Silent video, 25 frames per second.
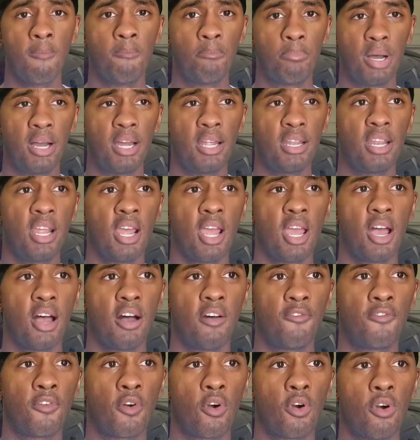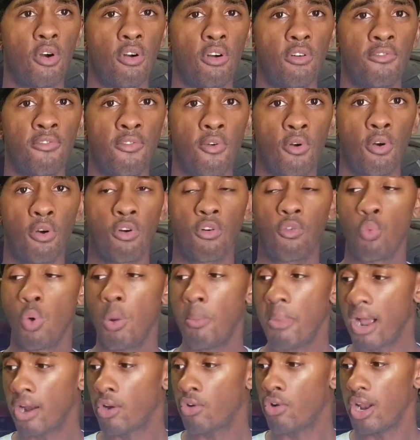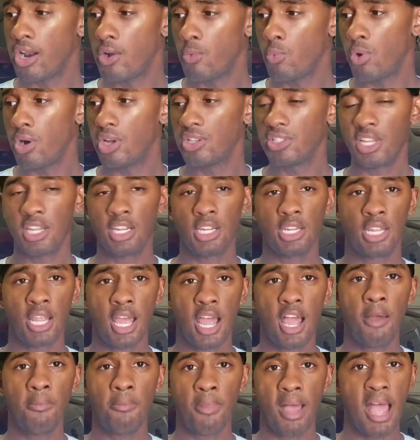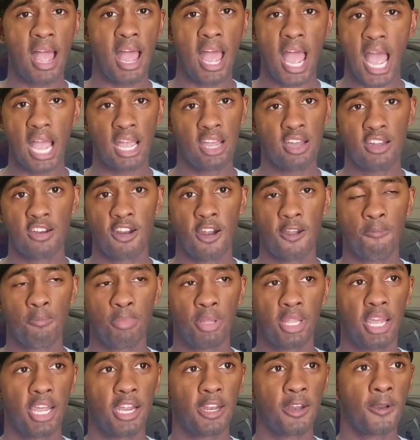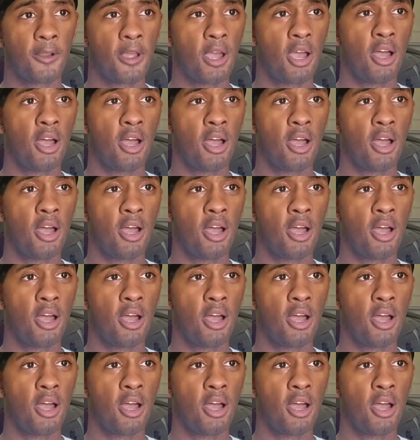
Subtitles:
but for what my credit was at the time, I couldn't complain.